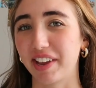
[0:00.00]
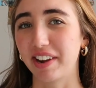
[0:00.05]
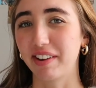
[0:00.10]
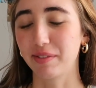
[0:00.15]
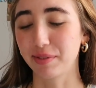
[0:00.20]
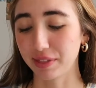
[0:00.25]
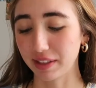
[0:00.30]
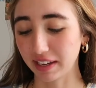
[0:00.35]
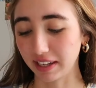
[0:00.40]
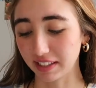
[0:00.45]
I
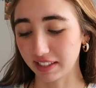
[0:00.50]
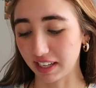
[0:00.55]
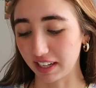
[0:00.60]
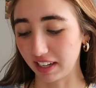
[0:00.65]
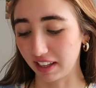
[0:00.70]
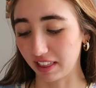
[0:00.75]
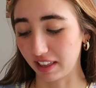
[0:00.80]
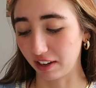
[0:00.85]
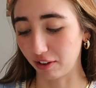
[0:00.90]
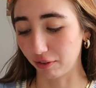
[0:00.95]
don't think it's
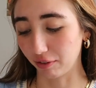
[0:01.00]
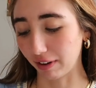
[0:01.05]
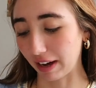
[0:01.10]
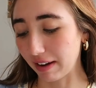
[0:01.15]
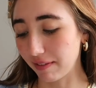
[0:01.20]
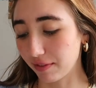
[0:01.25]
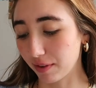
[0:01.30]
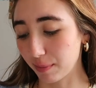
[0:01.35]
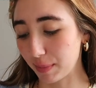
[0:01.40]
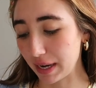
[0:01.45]
anything
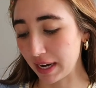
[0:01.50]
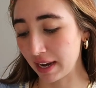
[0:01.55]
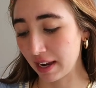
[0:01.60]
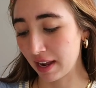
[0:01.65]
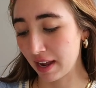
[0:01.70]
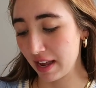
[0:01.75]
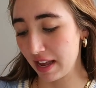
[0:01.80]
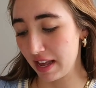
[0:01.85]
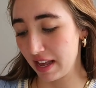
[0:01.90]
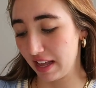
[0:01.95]
great for me.
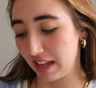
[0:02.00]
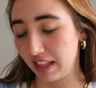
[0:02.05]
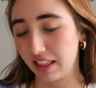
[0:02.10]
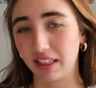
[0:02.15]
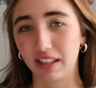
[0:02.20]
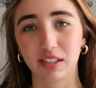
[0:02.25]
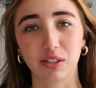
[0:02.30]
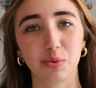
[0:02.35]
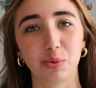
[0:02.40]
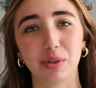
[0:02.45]

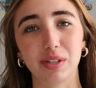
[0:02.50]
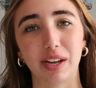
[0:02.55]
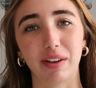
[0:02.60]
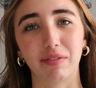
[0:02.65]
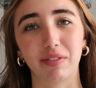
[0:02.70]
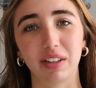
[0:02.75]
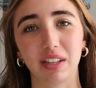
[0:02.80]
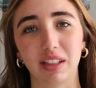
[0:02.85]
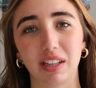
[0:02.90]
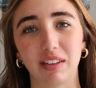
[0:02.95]
This one
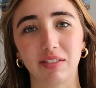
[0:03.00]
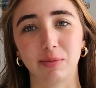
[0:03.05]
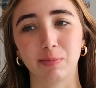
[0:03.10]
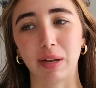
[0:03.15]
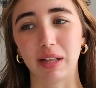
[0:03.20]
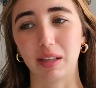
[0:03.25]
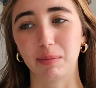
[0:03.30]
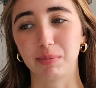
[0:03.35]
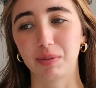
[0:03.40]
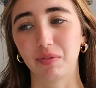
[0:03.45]
definitely leaves
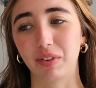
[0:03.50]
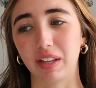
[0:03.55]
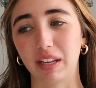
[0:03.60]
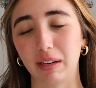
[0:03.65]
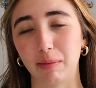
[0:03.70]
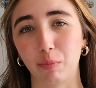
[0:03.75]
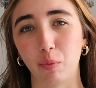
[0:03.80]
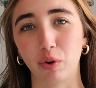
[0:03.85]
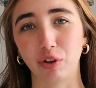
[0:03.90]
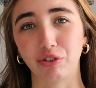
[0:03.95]
my lips
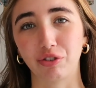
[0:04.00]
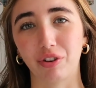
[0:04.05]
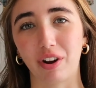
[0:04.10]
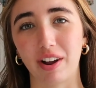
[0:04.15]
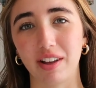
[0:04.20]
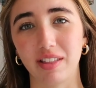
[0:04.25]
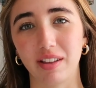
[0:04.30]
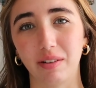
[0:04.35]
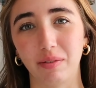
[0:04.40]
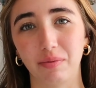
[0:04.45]
feeling more
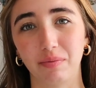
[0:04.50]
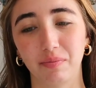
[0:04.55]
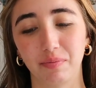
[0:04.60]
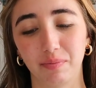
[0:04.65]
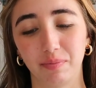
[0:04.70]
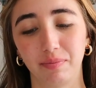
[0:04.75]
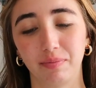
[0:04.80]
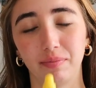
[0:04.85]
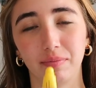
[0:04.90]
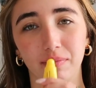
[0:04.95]
dry than
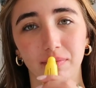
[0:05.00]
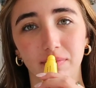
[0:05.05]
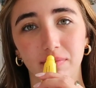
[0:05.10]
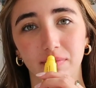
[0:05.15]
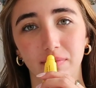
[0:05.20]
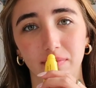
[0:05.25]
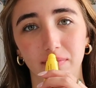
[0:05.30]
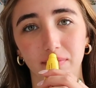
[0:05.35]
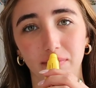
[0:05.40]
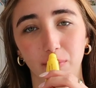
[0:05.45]

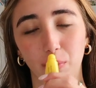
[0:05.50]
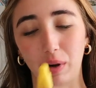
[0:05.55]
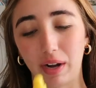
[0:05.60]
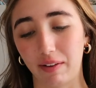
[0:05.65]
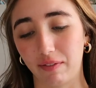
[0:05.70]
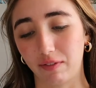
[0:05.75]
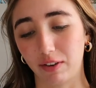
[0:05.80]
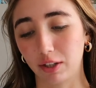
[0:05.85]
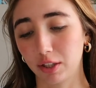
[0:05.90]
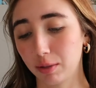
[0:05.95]
when I
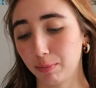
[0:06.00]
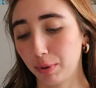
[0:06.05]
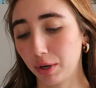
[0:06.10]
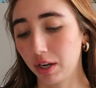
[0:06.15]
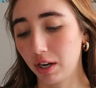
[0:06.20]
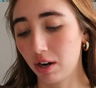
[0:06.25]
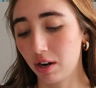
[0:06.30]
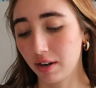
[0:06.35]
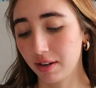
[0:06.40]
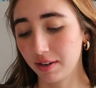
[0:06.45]
first put
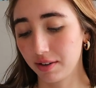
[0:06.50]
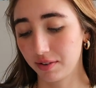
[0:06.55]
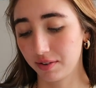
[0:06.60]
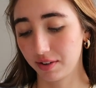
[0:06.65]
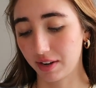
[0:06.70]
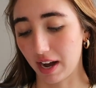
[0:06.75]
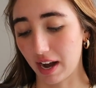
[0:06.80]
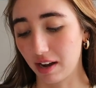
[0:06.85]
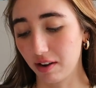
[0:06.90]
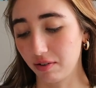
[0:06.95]
it on.
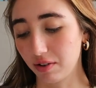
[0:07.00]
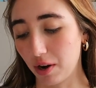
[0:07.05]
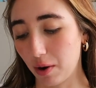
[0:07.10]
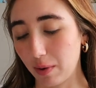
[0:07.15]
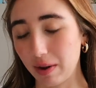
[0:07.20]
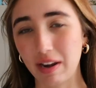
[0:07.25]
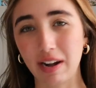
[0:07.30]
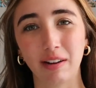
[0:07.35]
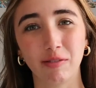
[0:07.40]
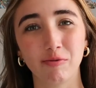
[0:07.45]
I don't know,
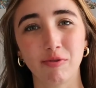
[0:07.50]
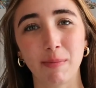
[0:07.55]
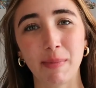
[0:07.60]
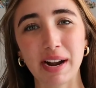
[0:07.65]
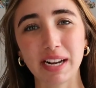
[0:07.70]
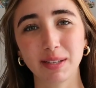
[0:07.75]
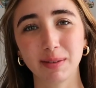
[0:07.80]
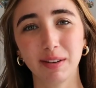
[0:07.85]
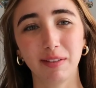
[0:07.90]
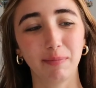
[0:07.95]
and it
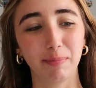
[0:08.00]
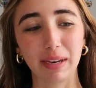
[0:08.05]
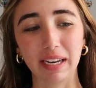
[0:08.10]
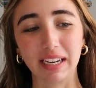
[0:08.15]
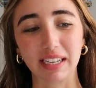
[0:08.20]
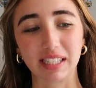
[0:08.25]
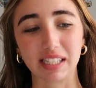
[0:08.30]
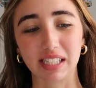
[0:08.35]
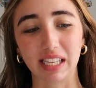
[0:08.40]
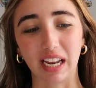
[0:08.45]
reminds me of
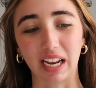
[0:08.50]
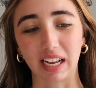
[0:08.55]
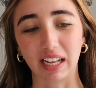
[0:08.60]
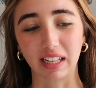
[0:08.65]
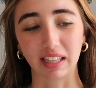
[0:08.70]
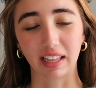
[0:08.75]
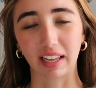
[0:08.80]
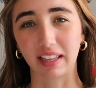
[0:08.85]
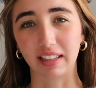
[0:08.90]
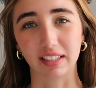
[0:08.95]
being
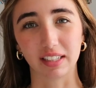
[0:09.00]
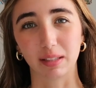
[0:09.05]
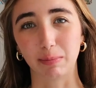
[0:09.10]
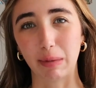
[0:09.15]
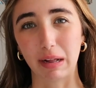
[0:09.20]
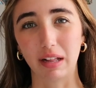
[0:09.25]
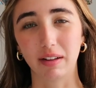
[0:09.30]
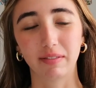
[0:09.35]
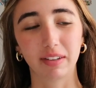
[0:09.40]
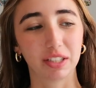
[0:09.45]
sick. Like the
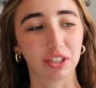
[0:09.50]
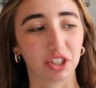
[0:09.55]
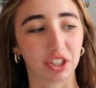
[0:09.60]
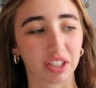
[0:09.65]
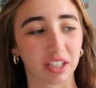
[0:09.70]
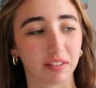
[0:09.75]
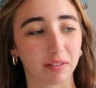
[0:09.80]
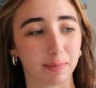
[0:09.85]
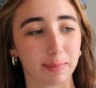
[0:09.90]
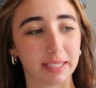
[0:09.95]
smell of it
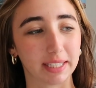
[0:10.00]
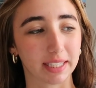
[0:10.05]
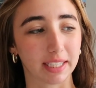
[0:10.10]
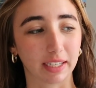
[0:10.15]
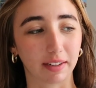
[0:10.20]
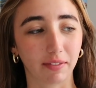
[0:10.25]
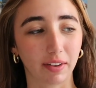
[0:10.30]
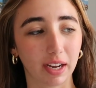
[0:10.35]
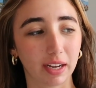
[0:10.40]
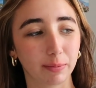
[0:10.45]
just gives me
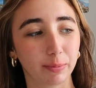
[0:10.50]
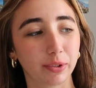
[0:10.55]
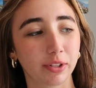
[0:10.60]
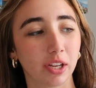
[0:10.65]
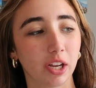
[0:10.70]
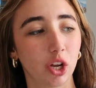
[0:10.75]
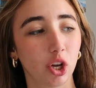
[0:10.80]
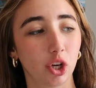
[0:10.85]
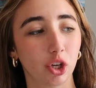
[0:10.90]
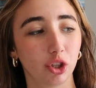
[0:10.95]
sick vibes.
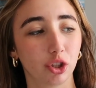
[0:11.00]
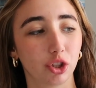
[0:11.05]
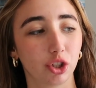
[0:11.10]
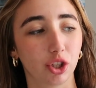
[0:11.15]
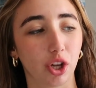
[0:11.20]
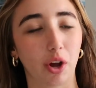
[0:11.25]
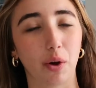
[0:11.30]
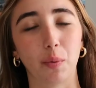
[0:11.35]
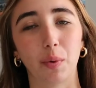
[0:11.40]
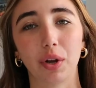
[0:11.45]

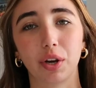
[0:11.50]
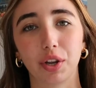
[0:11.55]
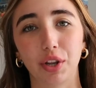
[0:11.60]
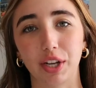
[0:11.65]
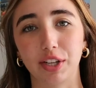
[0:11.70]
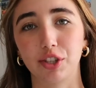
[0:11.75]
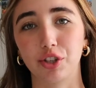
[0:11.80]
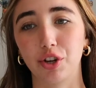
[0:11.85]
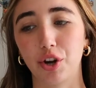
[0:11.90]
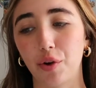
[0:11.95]
So
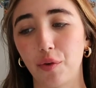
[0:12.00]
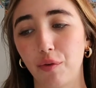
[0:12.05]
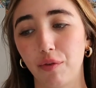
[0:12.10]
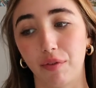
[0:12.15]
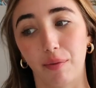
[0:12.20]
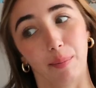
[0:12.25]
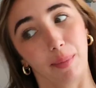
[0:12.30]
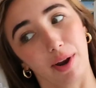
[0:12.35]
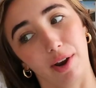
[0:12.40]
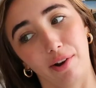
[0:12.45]
that's a note
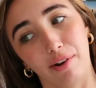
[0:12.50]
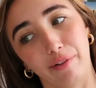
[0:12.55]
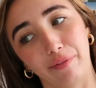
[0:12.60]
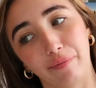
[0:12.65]
for me.